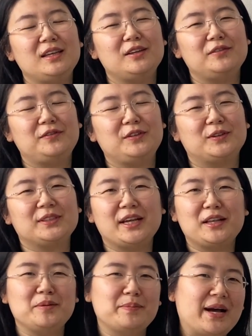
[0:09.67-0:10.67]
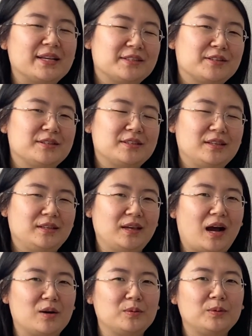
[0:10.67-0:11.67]
if your daily master is a
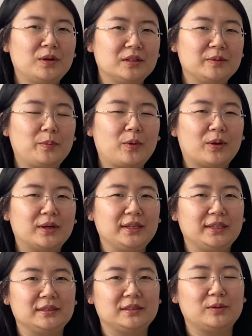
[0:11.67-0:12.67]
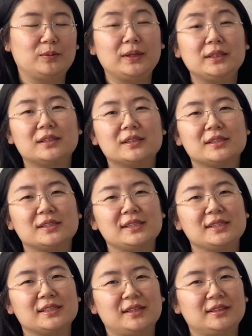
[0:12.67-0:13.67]
young wood born in the winter
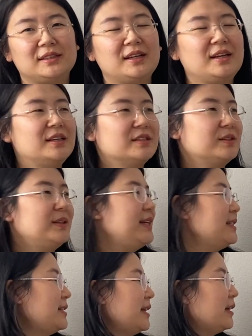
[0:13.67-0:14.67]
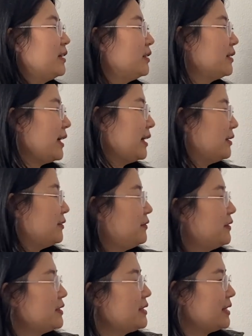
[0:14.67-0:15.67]
season. So let's take a look at the
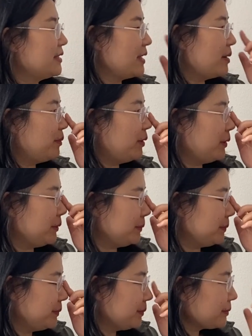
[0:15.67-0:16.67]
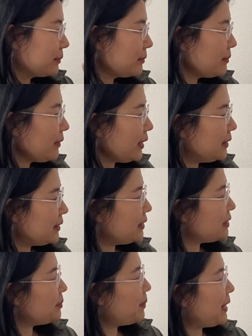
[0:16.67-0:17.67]
first example.
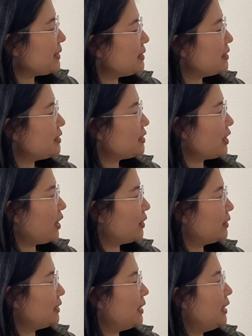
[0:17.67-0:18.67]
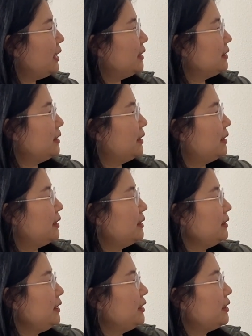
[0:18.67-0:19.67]
This Bazi chart, the
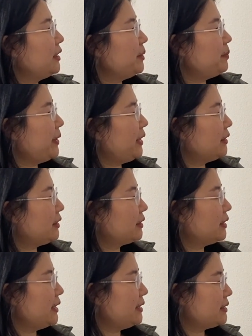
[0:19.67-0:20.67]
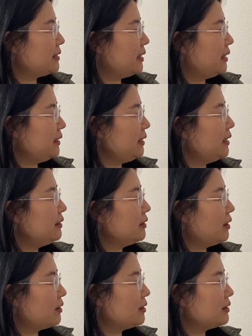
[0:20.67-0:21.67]
yearly pillar is a Yin
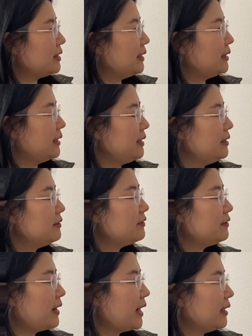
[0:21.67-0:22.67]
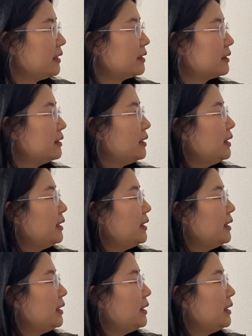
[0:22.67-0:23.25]
Earth and a Yin Fire.